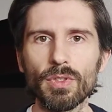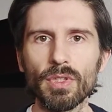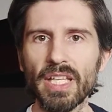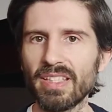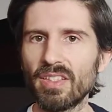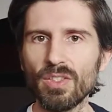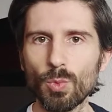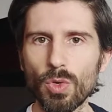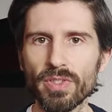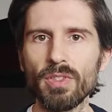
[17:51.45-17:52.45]
Like, this
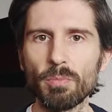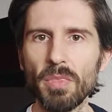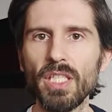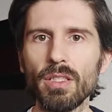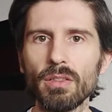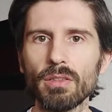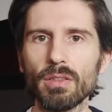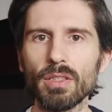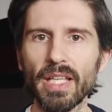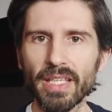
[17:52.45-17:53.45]
wasn't me.
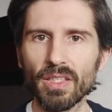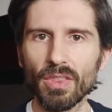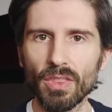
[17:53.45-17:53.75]
Like,